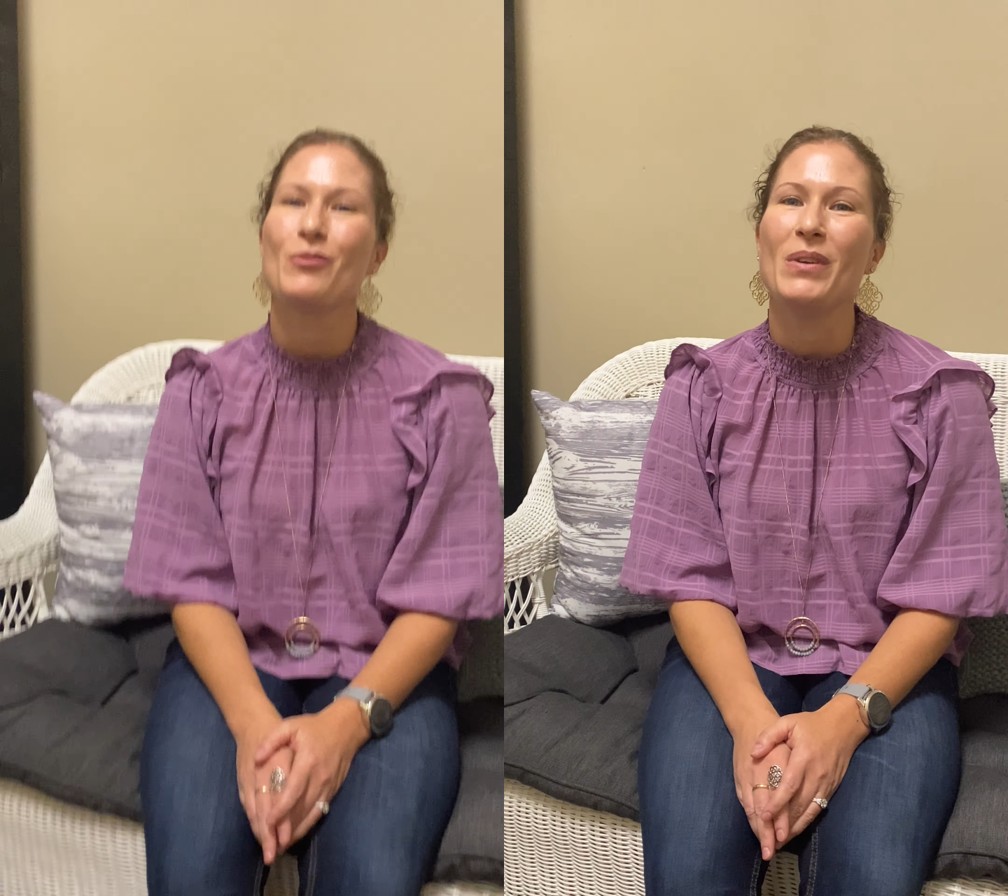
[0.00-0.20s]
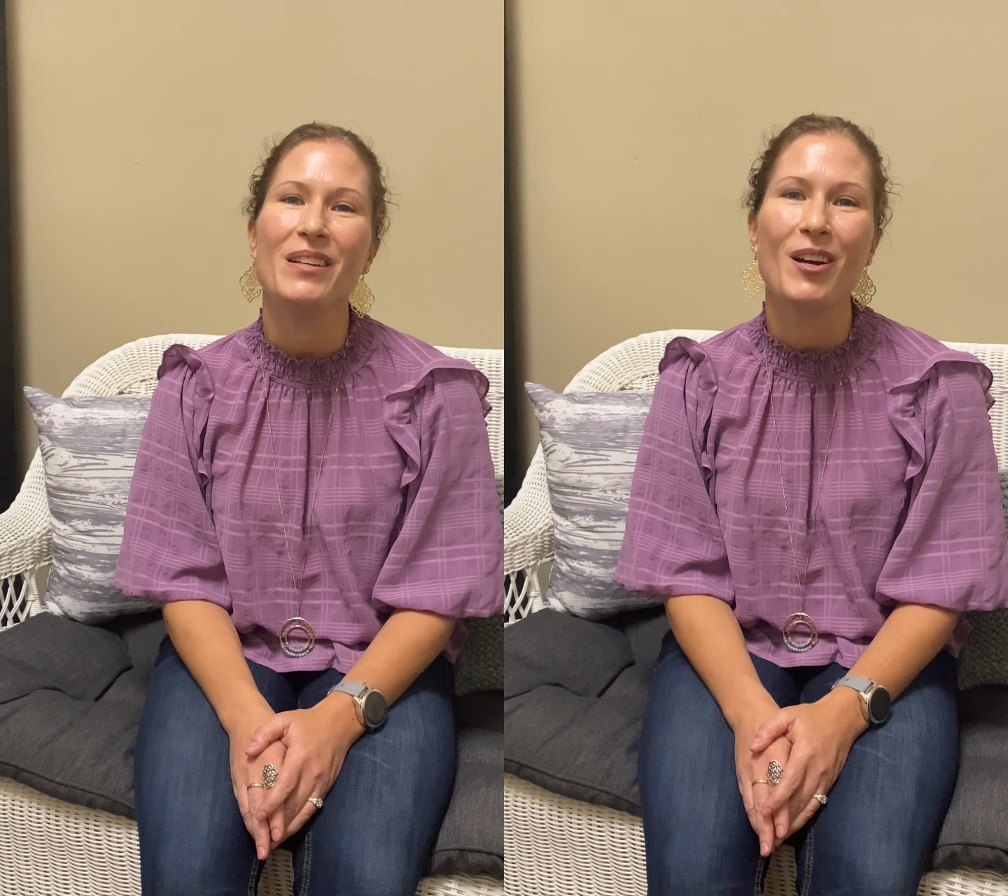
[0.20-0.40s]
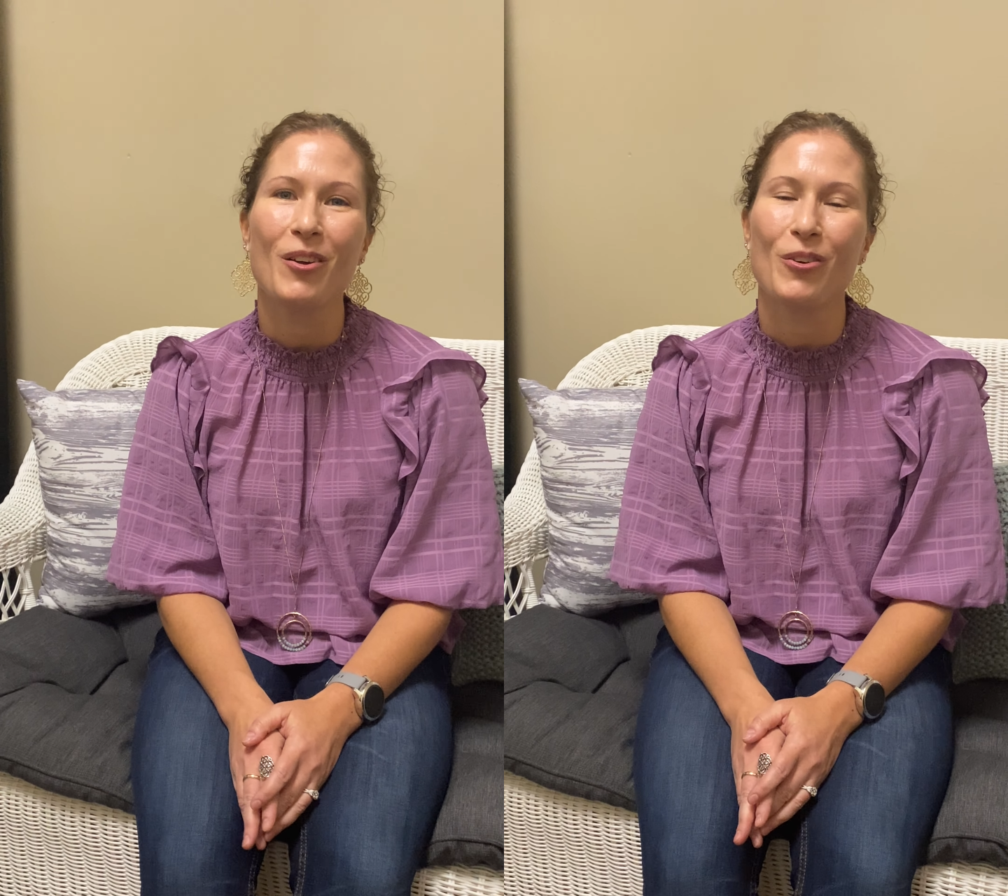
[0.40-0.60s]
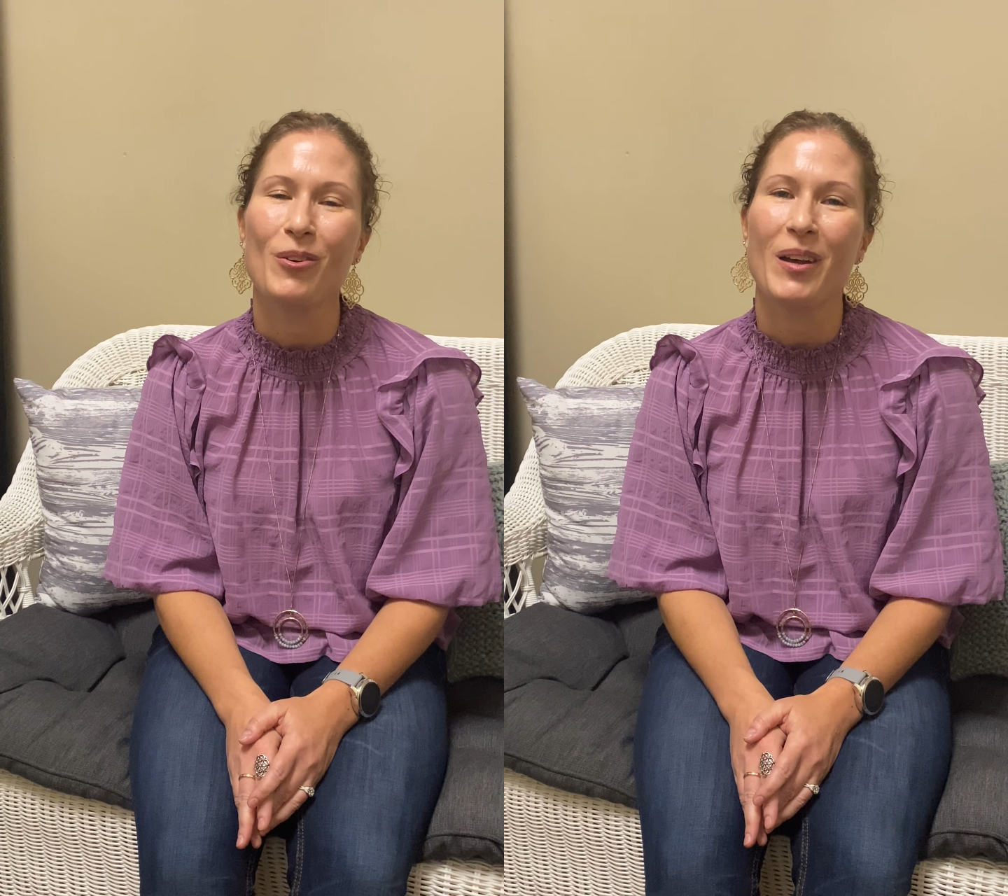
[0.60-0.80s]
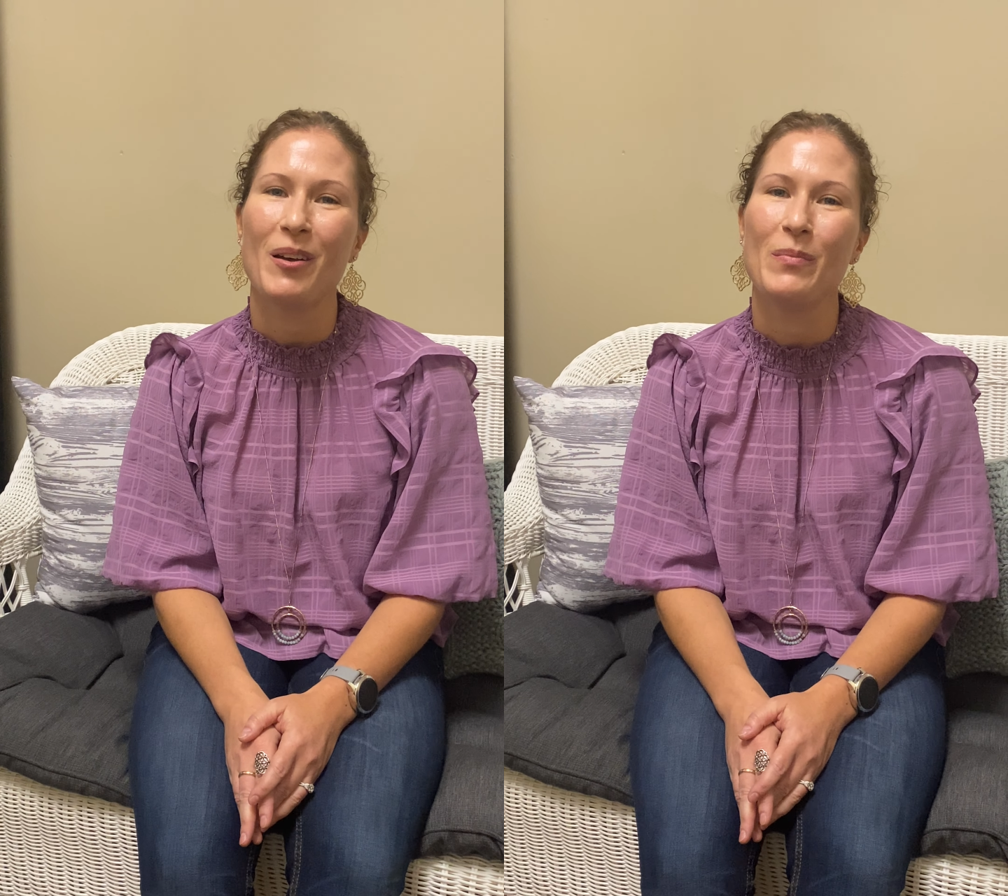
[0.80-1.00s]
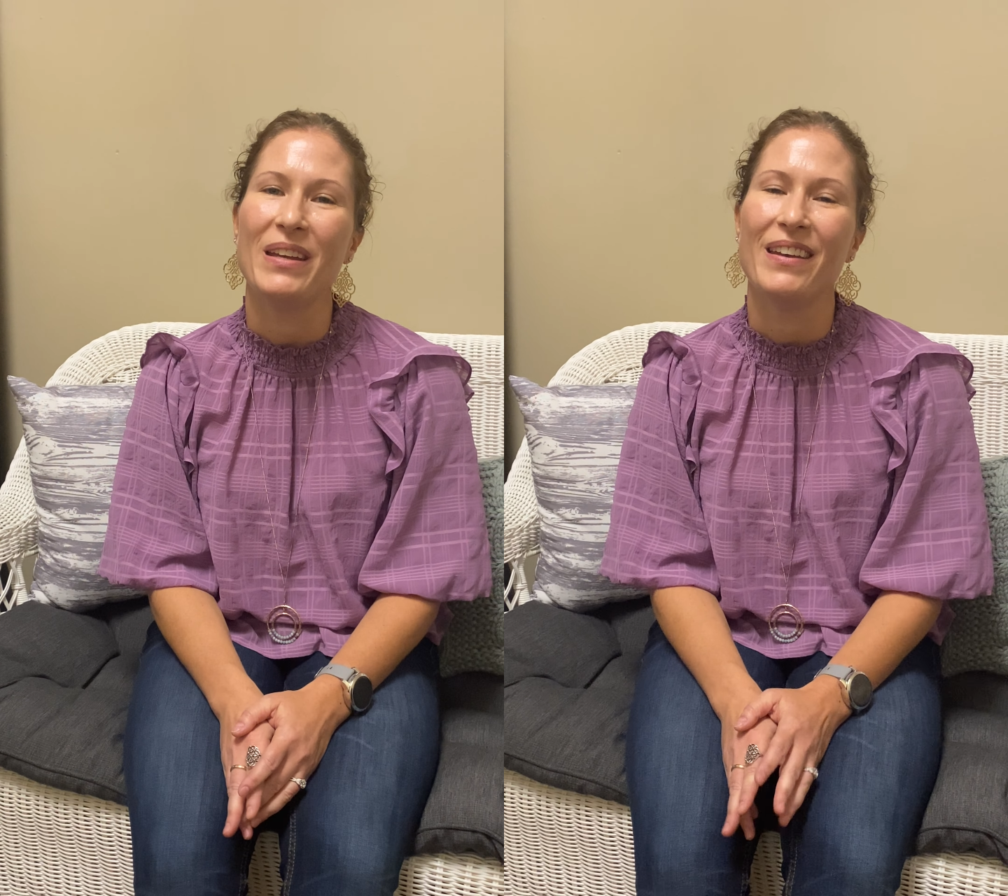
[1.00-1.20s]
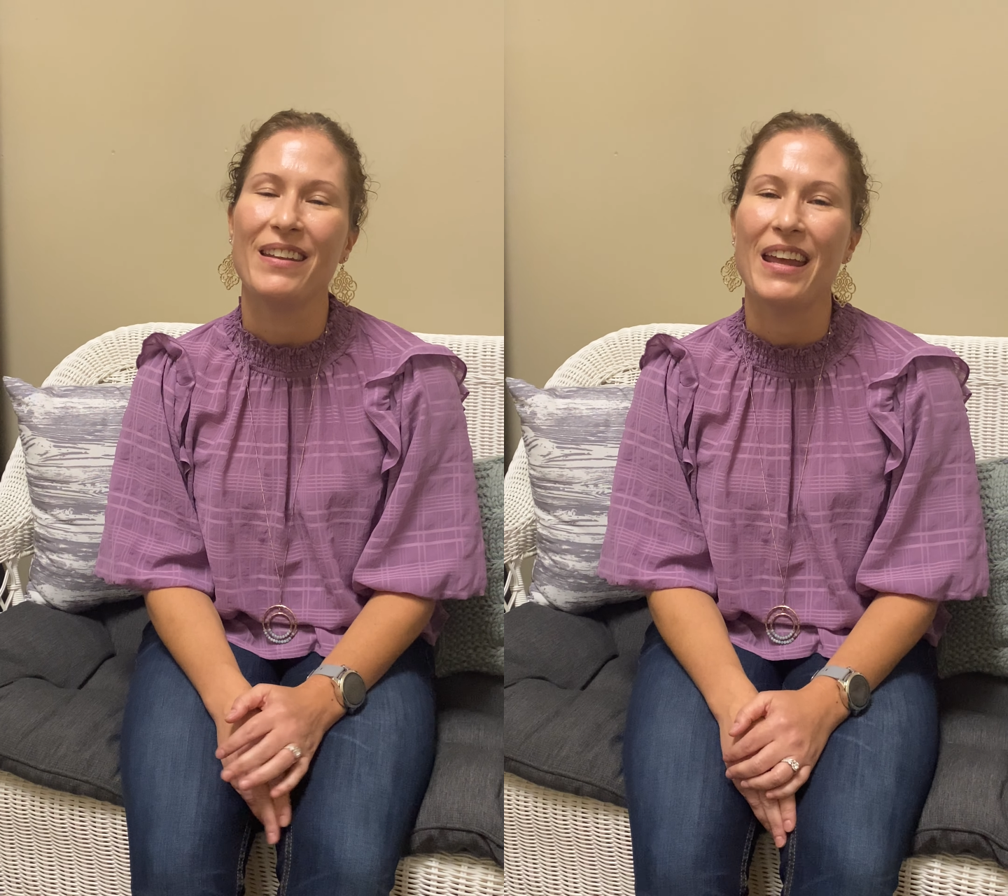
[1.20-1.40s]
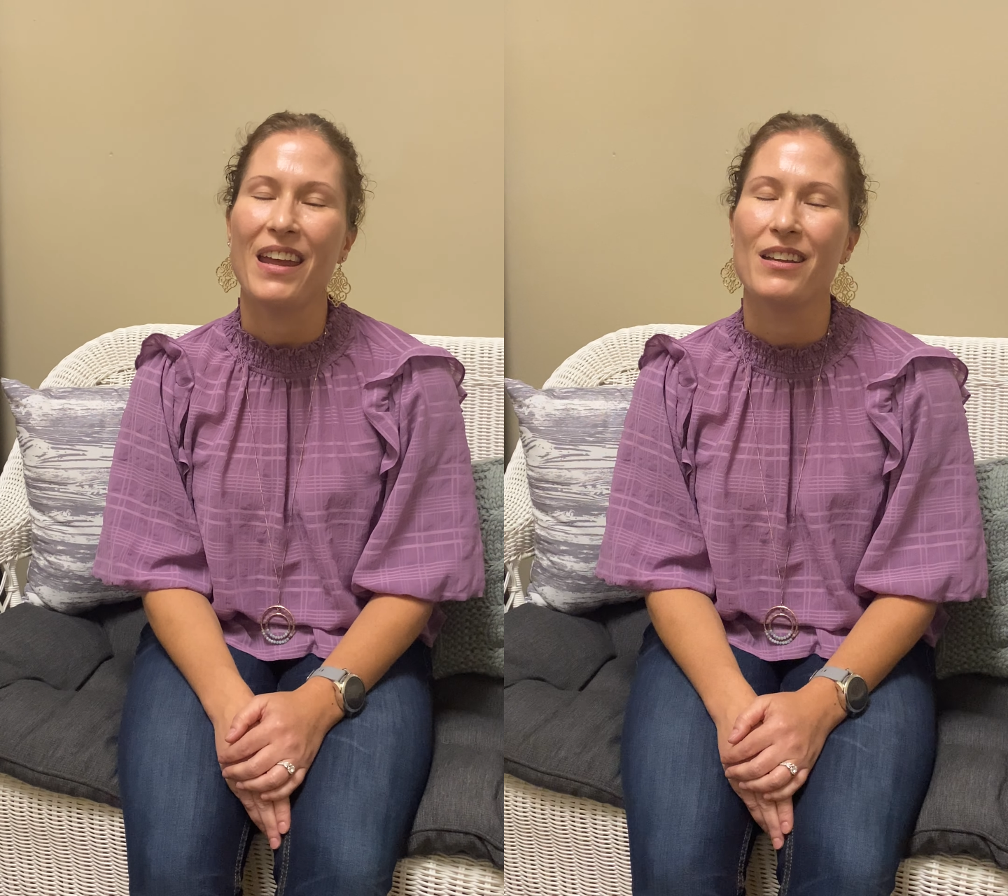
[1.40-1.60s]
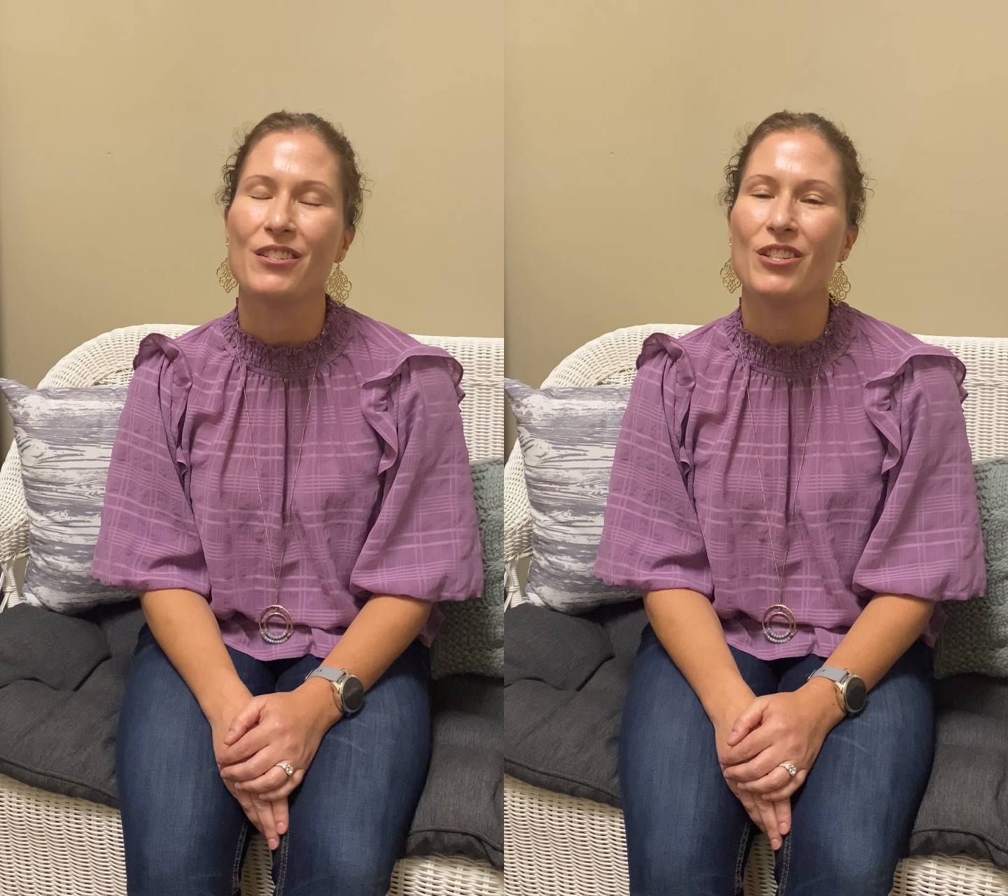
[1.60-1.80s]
sweet young girl come in and